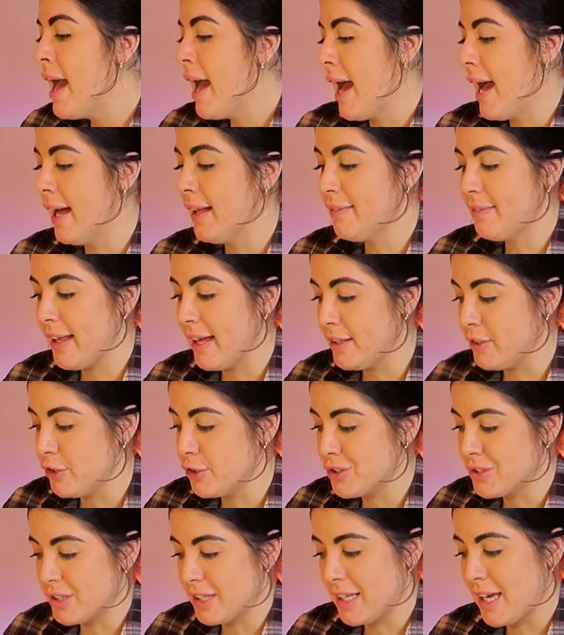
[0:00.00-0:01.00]
and then
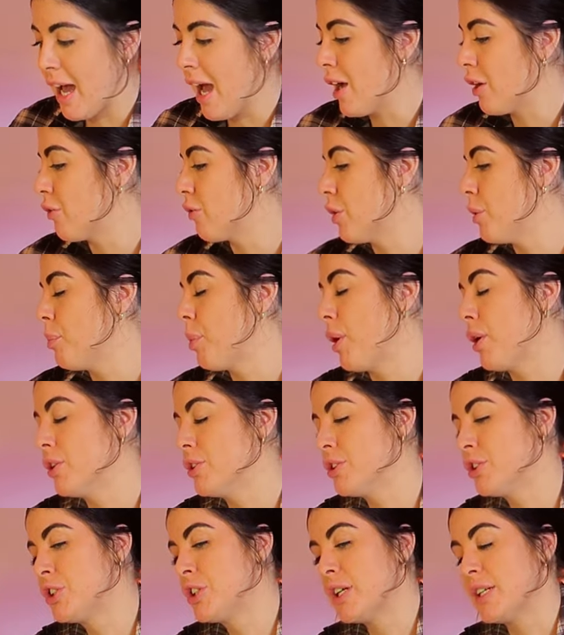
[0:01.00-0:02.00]
using the kangaroo
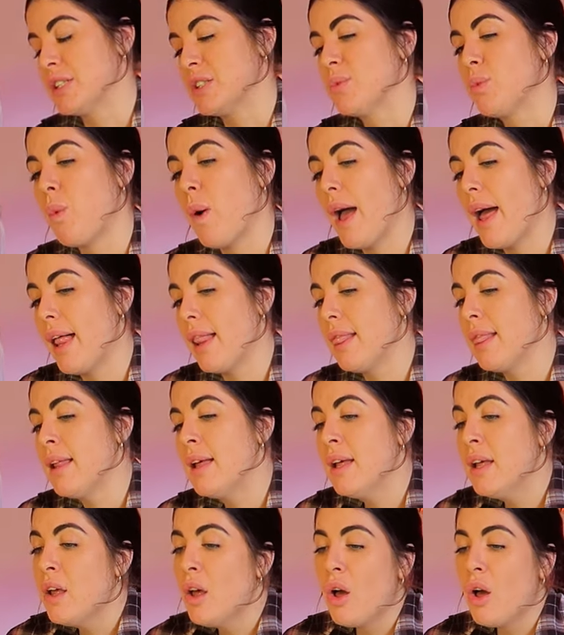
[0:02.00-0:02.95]
pouch as well.